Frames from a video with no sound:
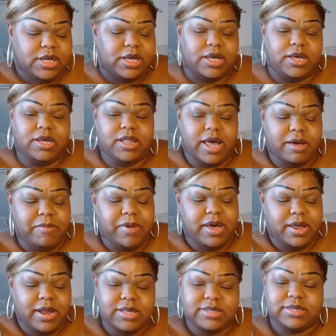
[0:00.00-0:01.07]
And you're like,
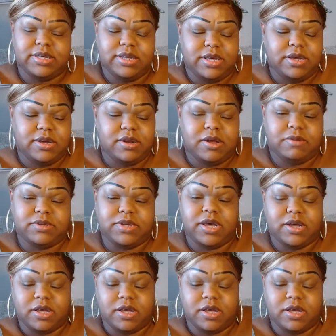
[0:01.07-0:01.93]
man, that's good. You know what I'm saying?